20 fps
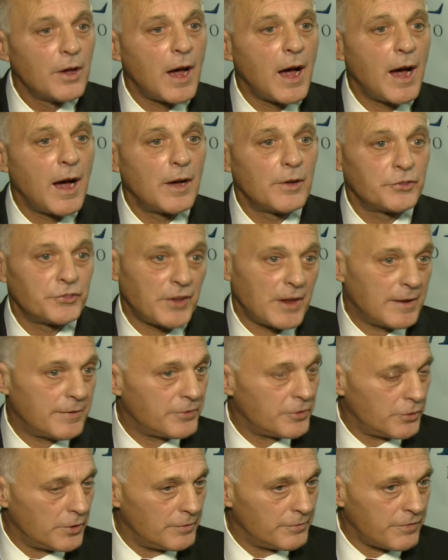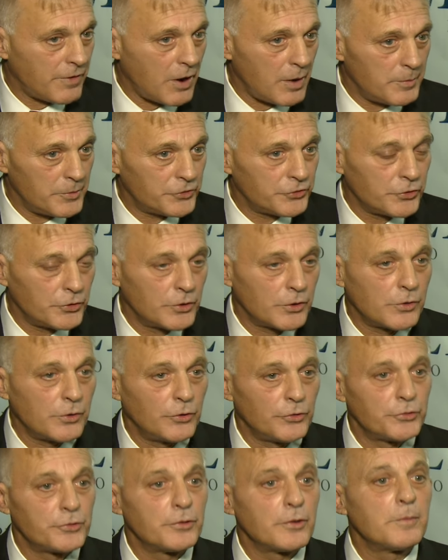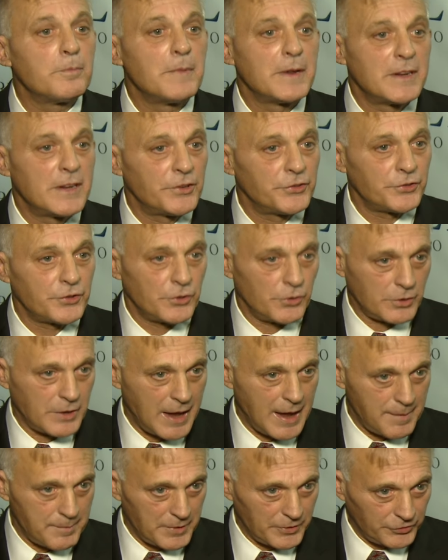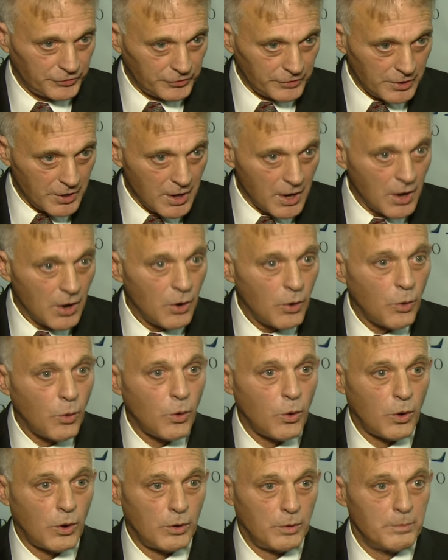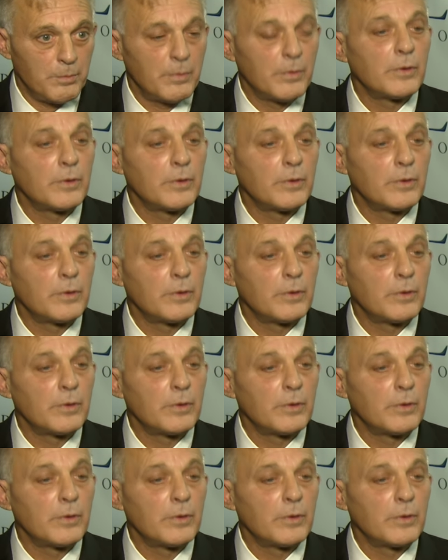uh, say if you're in pharmaceuticals, medicinal chemist or